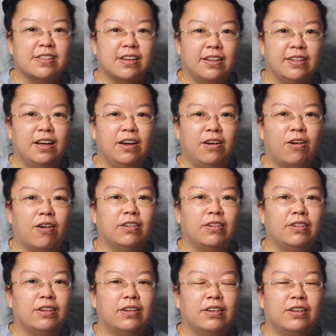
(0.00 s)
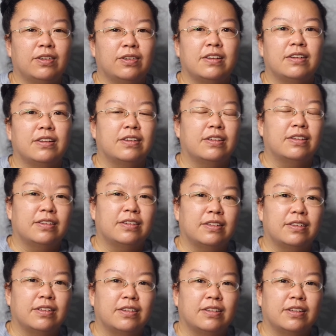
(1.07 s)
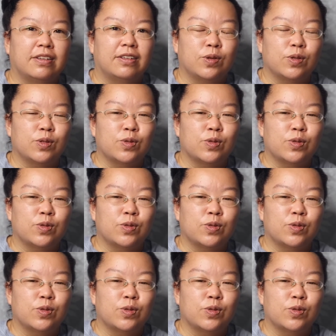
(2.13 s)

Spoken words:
earlier on those